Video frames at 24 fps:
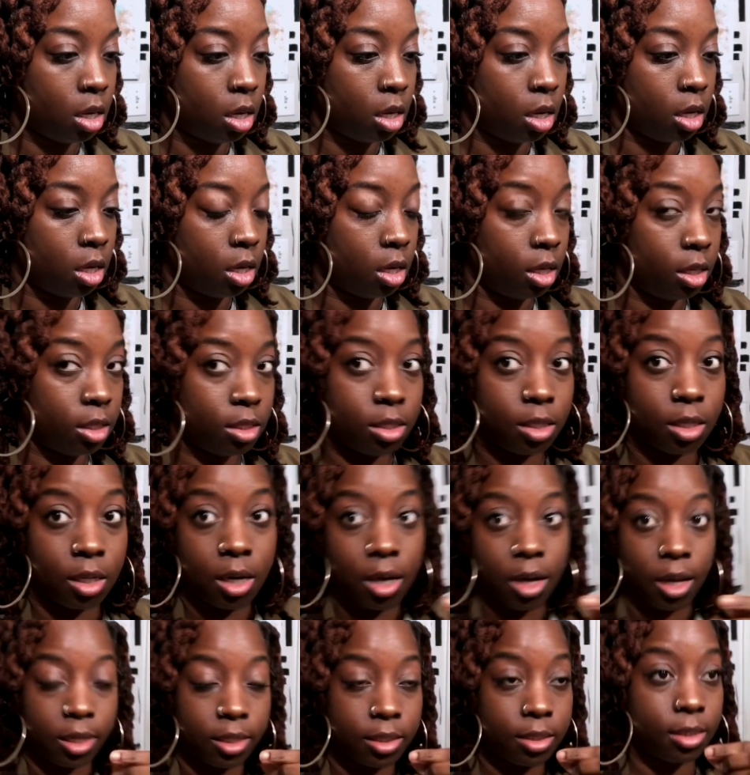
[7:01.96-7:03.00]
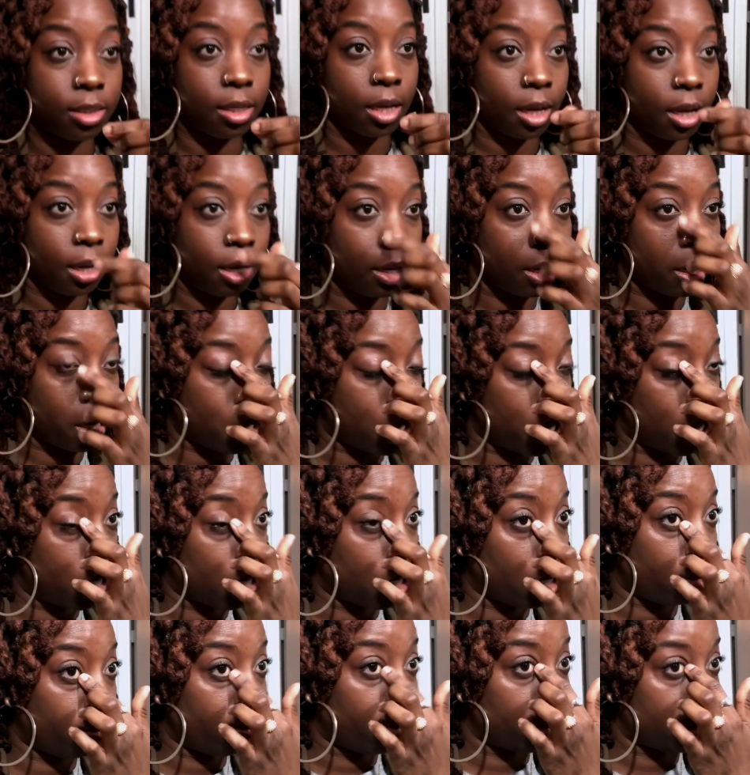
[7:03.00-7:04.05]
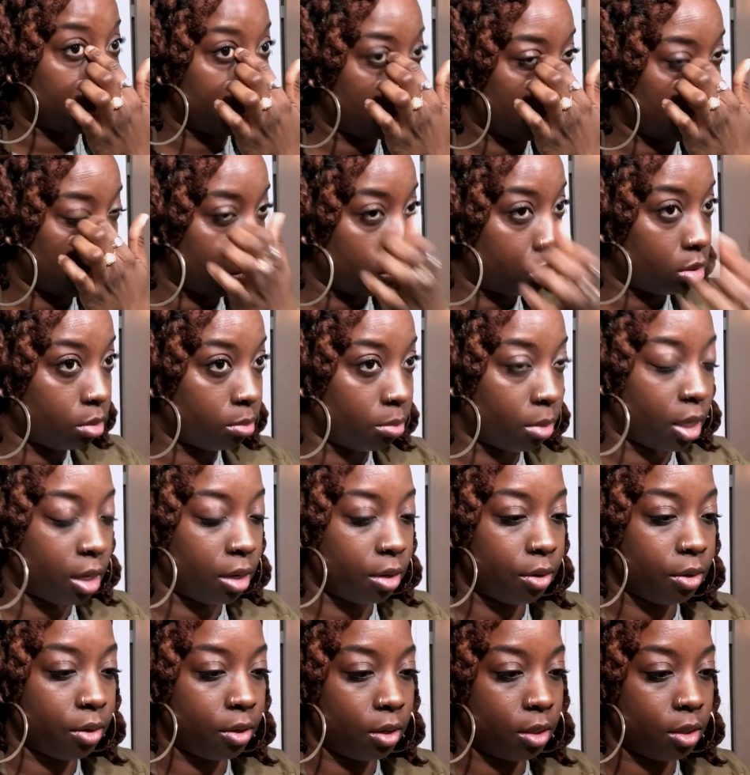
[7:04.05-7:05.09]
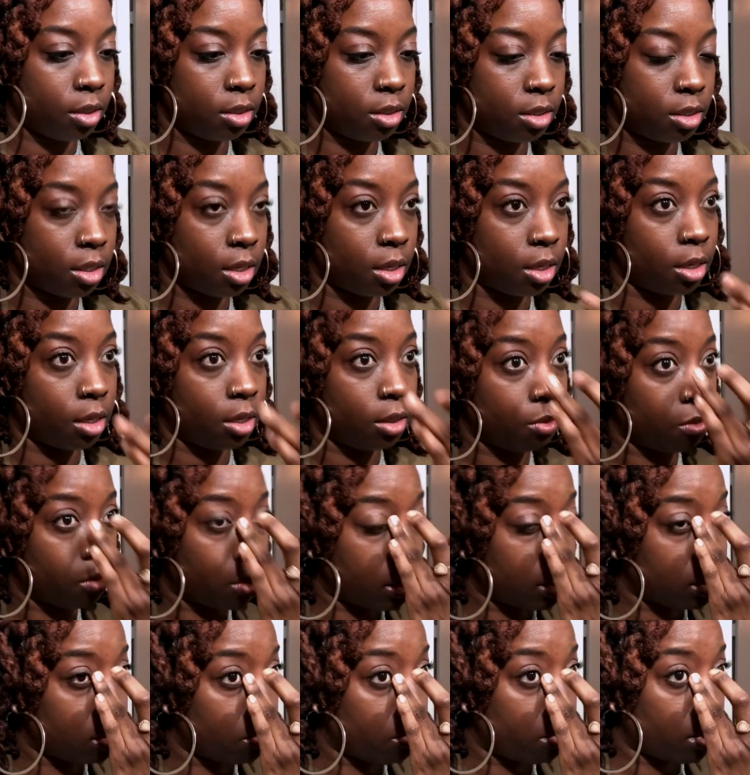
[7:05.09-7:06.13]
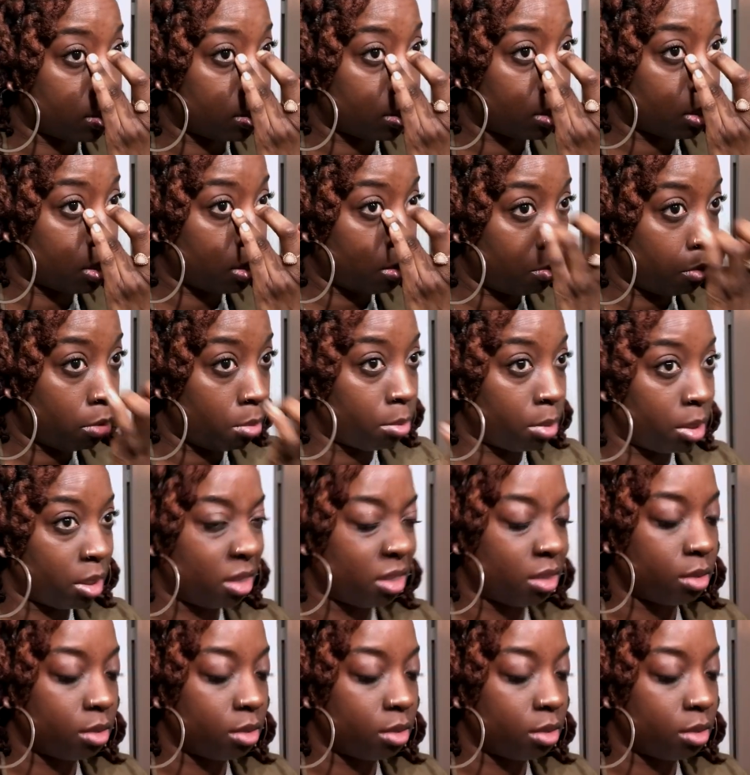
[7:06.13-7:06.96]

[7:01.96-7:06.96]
It's the next day, and I'm about to do some errands, and you guys are about to come with me.